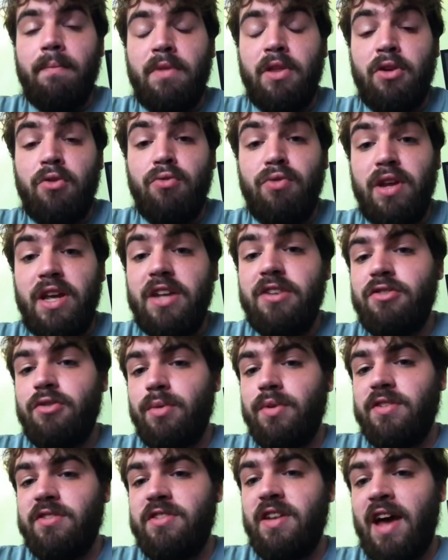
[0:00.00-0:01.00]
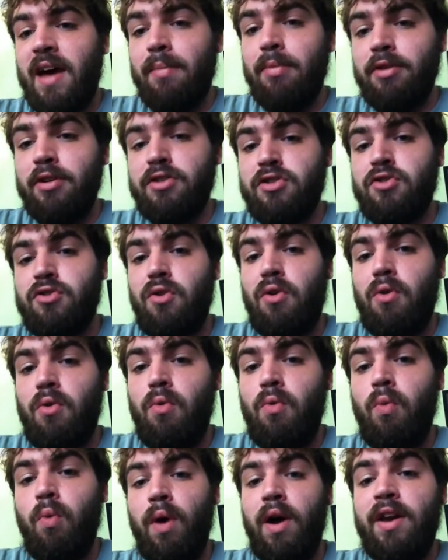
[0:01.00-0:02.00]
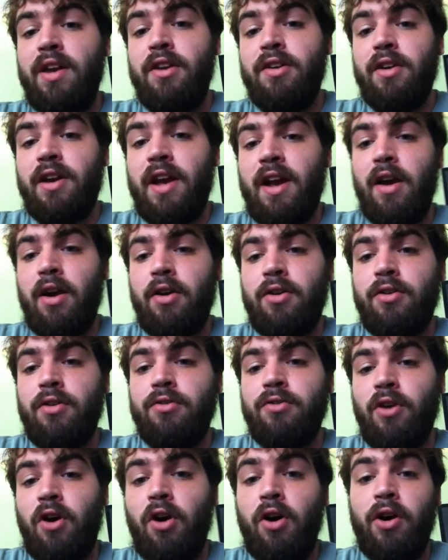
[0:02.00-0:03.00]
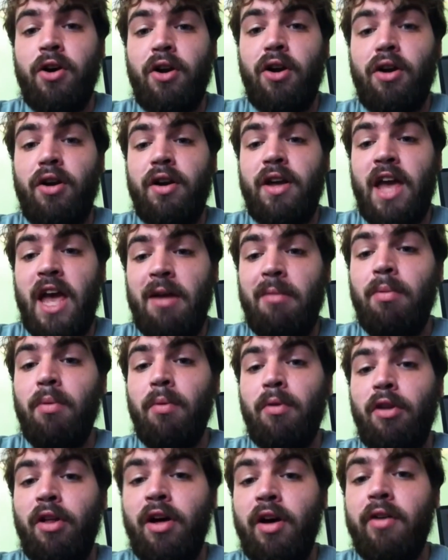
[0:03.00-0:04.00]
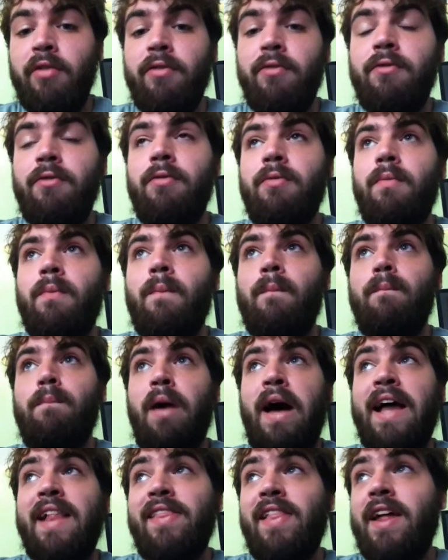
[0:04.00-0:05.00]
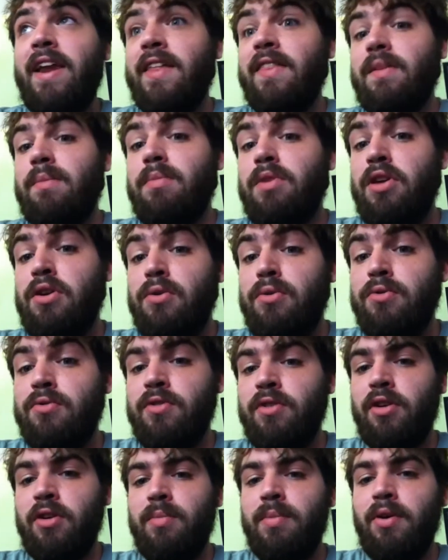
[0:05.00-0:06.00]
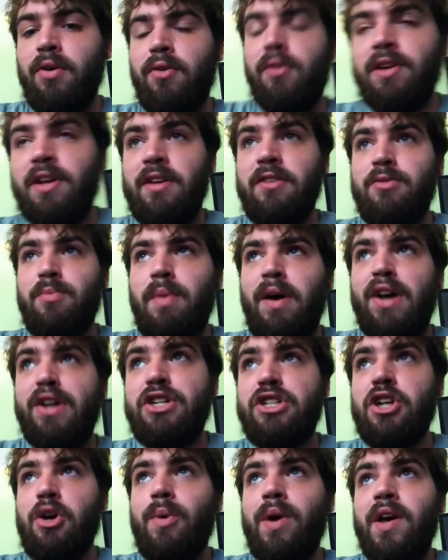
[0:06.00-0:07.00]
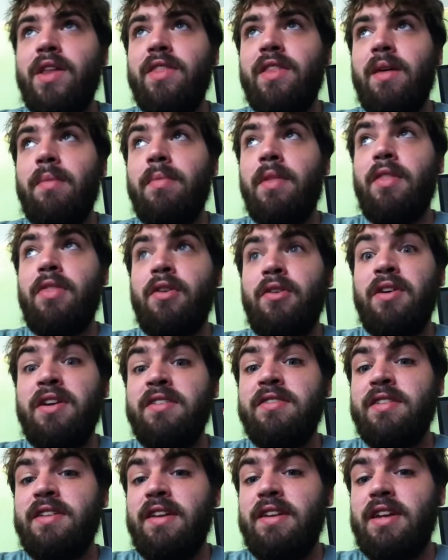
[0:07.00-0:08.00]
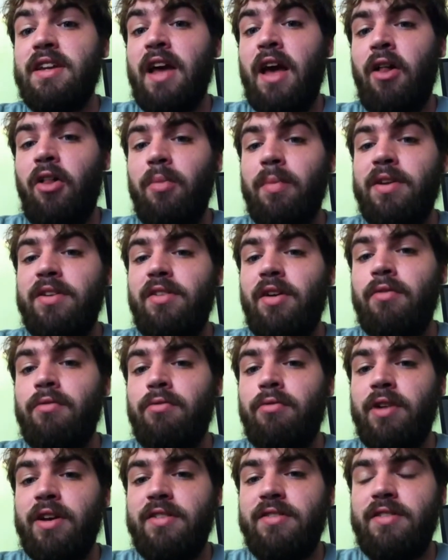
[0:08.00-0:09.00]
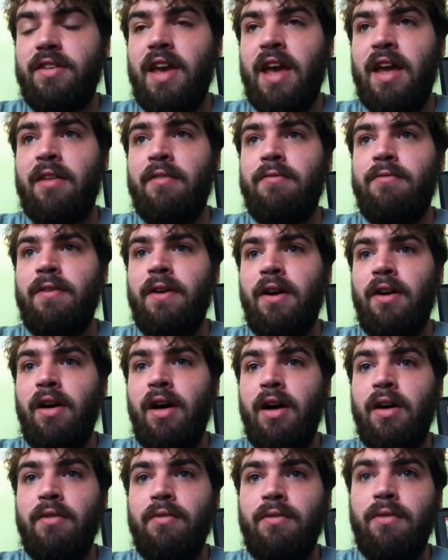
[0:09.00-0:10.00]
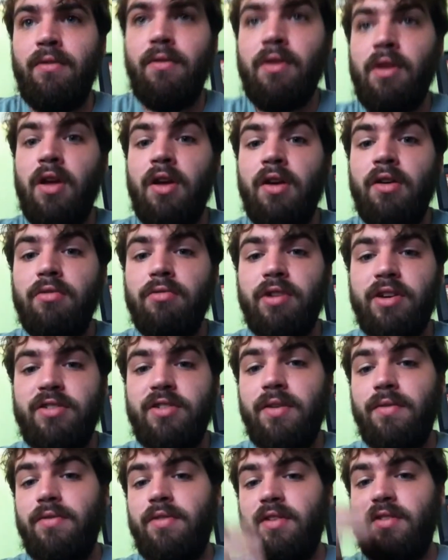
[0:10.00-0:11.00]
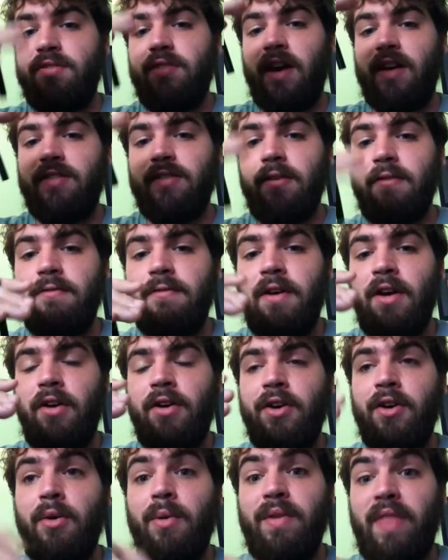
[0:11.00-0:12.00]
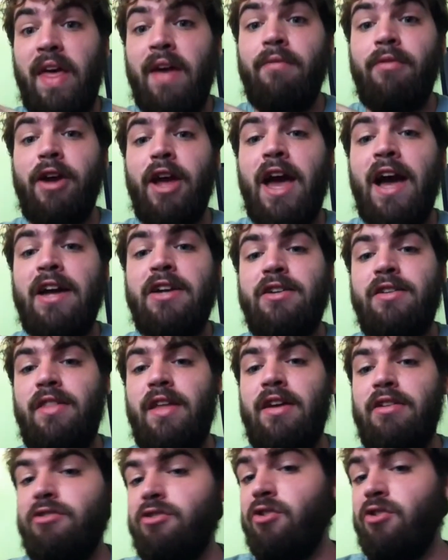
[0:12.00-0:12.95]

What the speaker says: you need to establish what your characters are and aren't capable of by letting them use their abilities, by showing them that there is an element of risk of success and failure with every action they